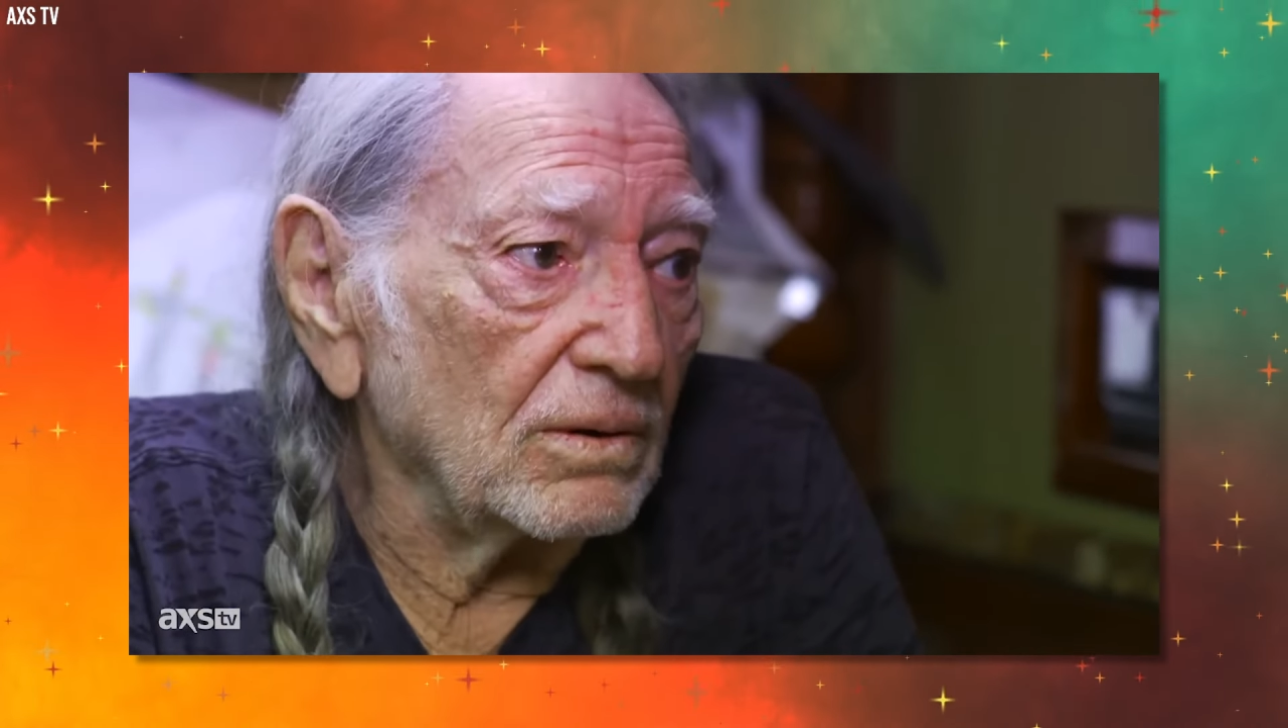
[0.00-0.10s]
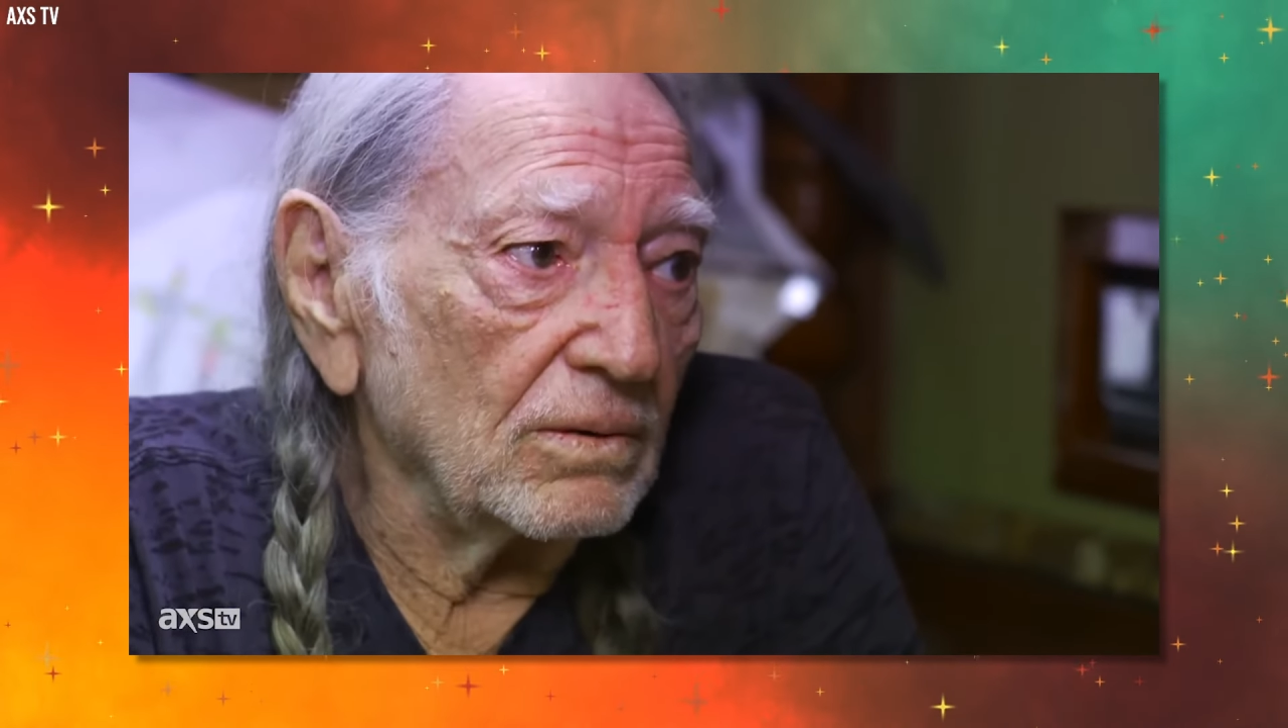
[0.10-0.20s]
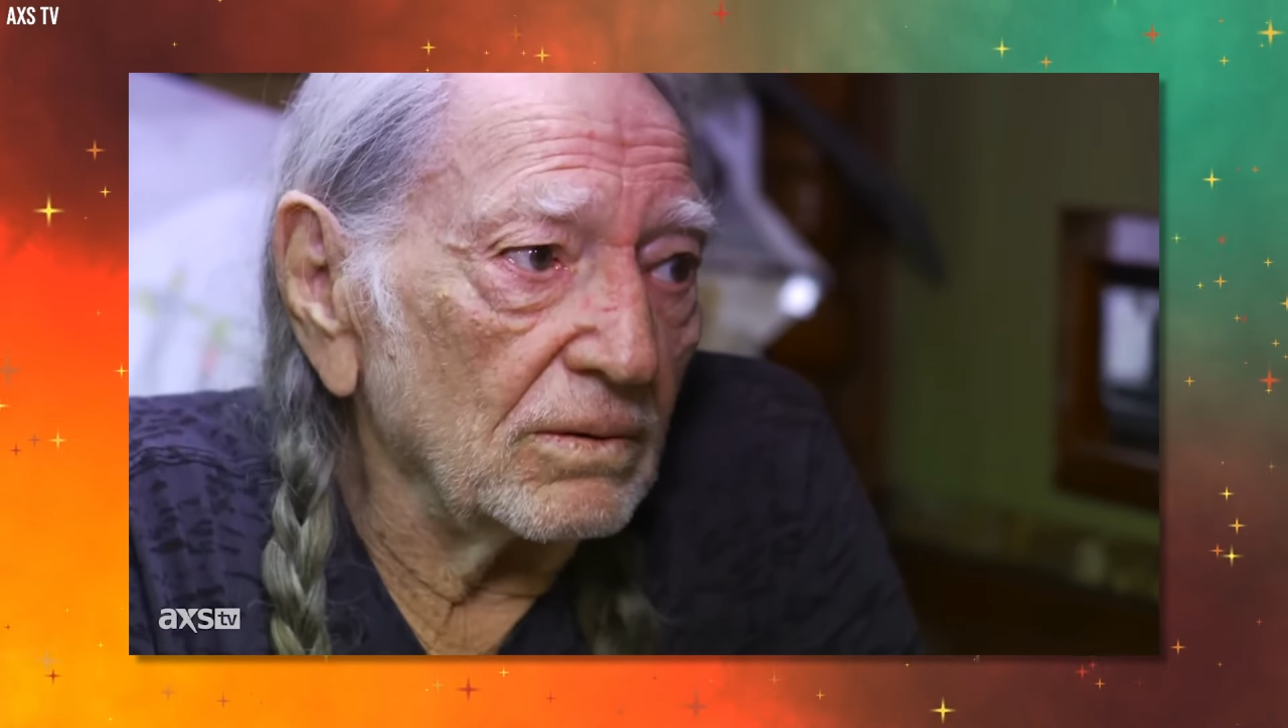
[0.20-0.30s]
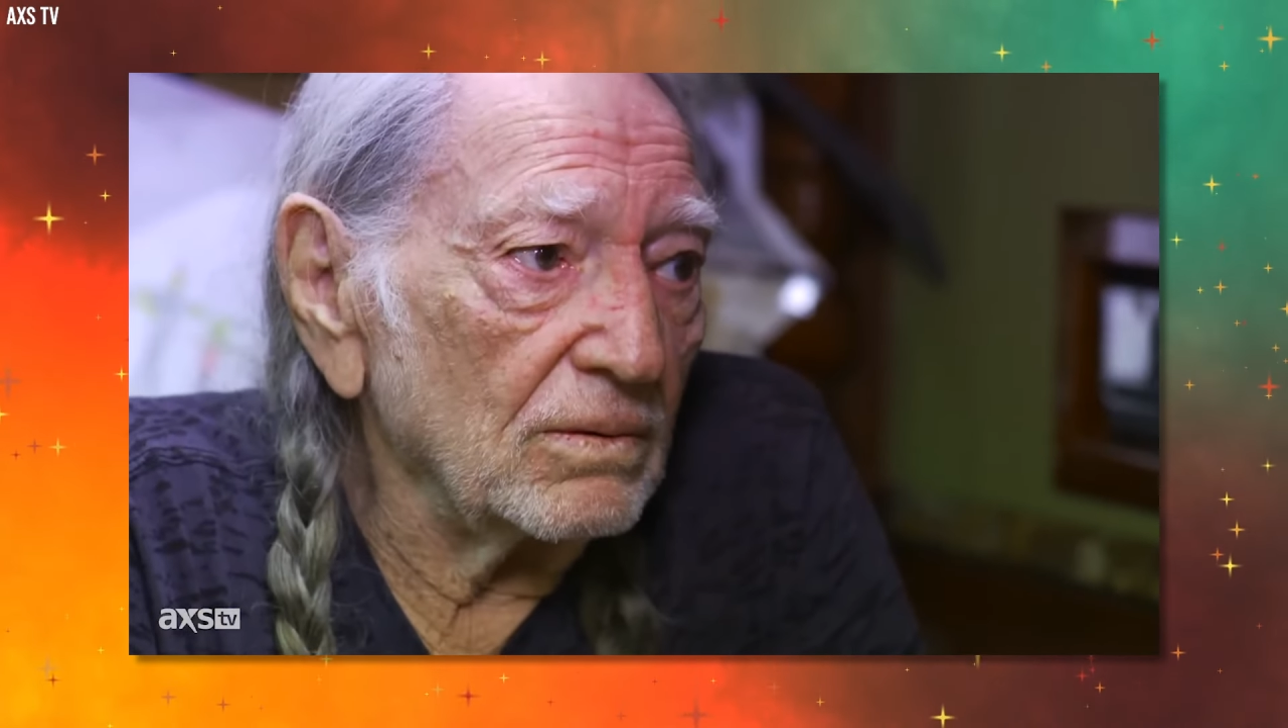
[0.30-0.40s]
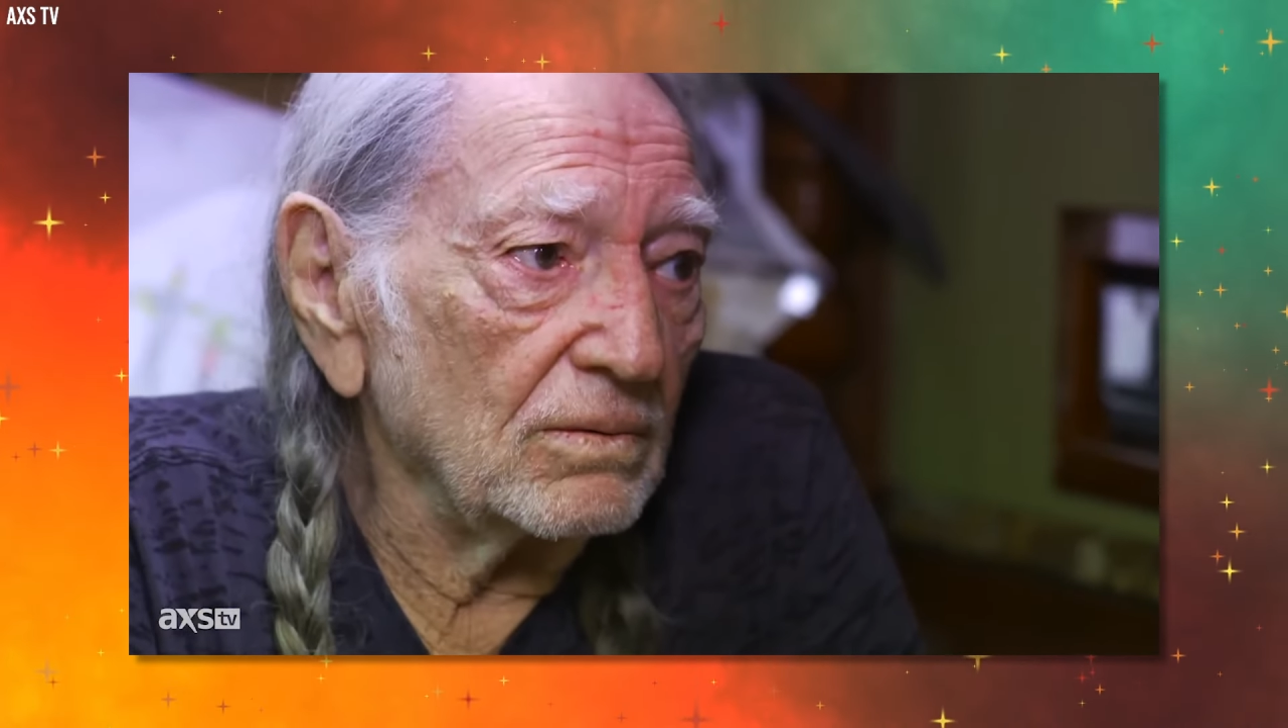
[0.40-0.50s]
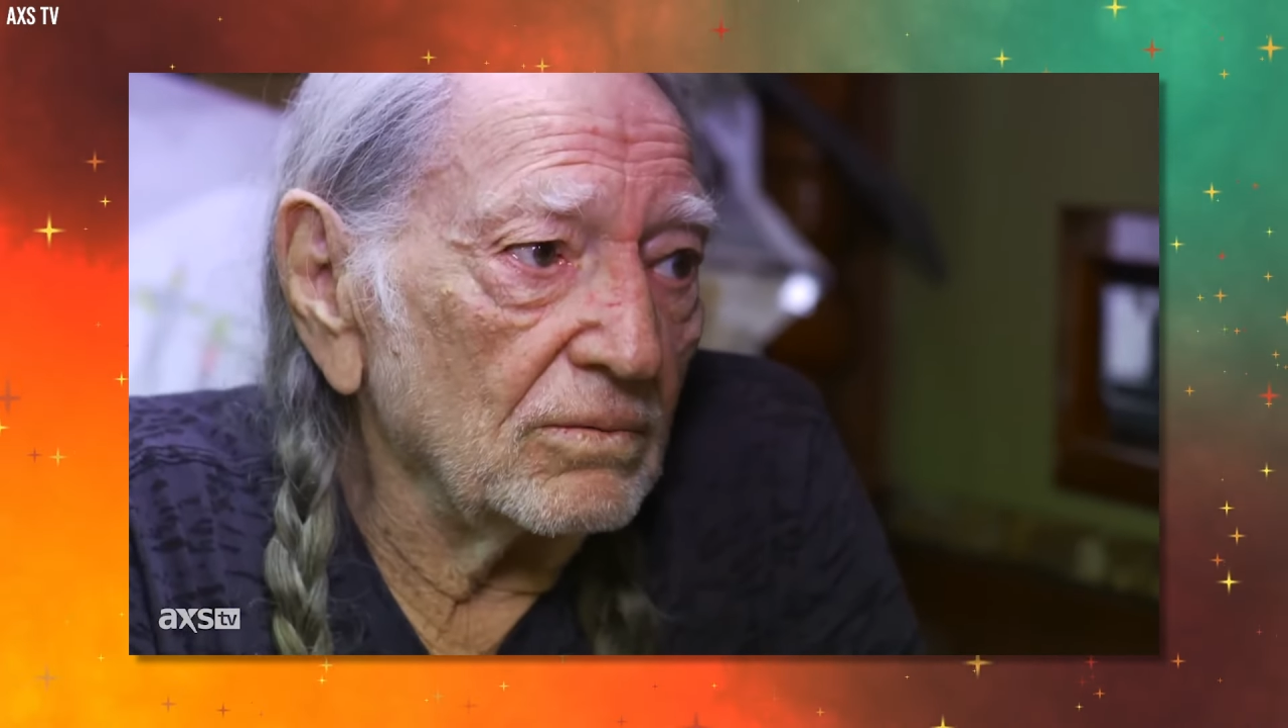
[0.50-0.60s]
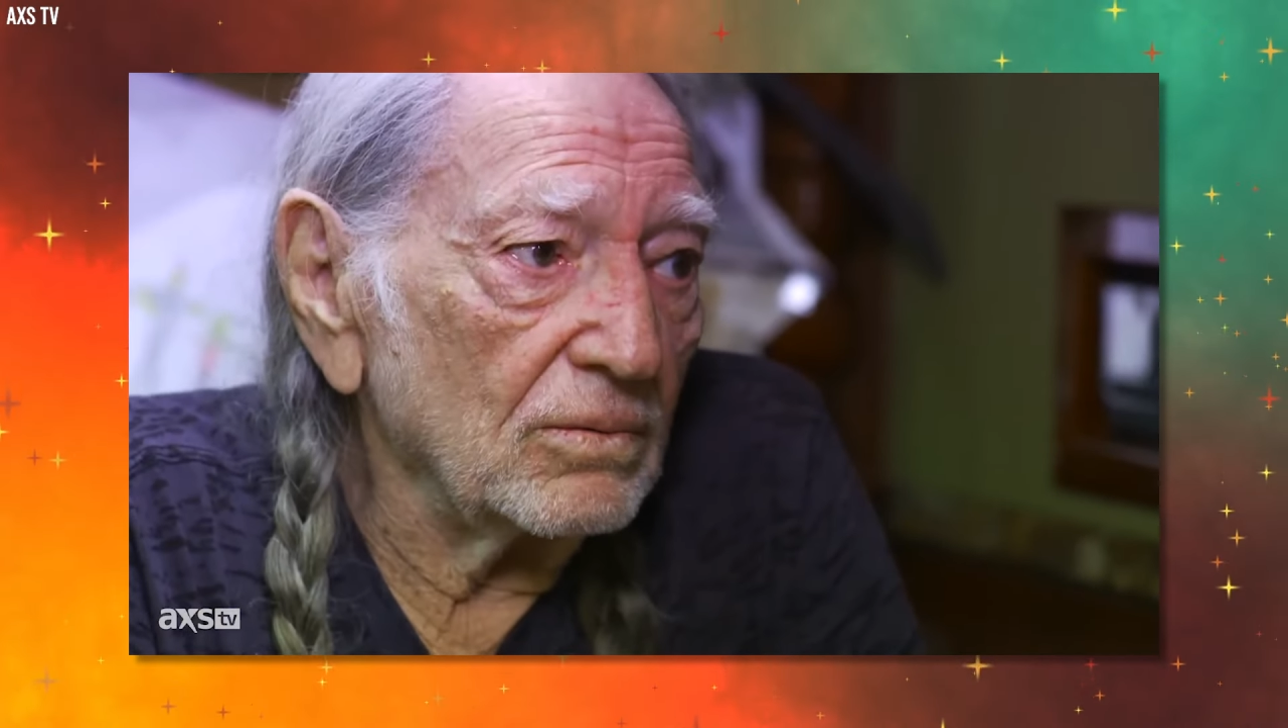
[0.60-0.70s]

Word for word: to consume